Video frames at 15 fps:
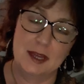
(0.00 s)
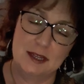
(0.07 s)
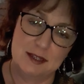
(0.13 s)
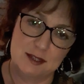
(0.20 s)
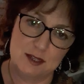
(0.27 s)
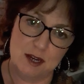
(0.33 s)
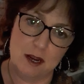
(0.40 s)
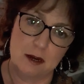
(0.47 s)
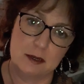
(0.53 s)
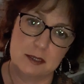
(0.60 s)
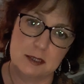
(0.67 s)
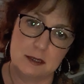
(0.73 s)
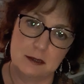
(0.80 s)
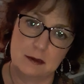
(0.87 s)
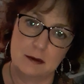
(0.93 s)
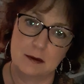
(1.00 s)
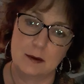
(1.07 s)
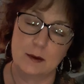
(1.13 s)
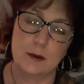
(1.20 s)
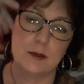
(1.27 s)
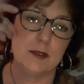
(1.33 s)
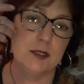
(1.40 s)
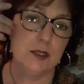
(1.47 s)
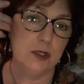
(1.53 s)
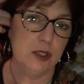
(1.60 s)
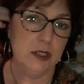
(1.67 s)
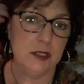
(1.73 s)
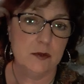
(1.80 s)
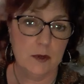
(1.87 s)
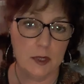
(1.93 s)
and stars. So
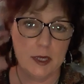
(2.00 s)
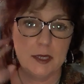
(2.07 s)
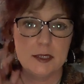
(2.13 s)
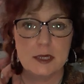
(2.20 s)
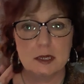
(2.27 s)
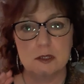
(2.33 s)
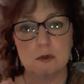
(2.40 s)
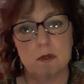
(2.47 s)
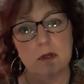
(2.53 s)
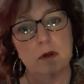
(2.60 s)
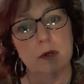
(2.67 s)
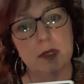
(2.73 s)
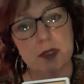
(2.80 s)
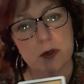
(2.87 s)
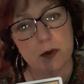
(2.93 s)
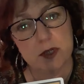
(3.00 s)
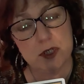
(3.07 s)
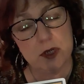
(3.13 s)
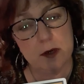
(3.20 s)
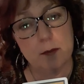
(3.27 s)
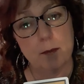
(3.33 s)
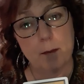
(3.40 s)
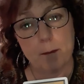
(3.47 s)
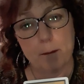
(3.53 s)
she's really in touch with her intuition.